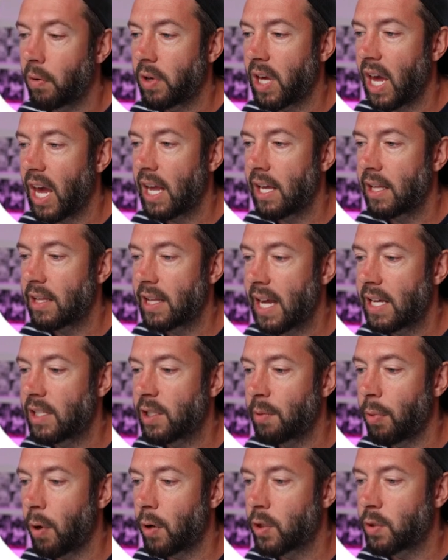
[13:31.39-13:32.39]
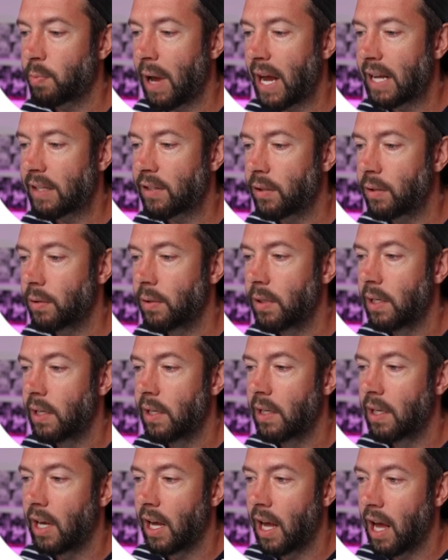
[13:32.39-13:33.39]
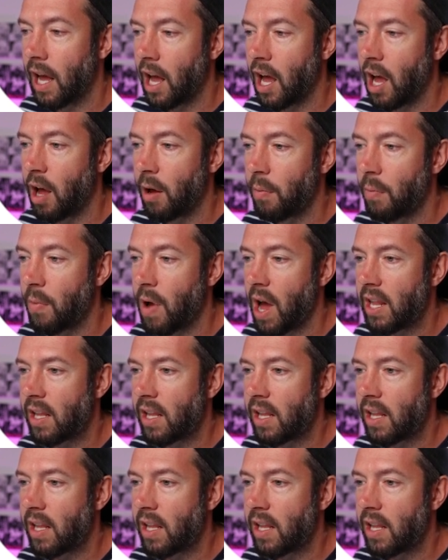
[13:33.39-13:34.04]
Okay, there's the boss battle, and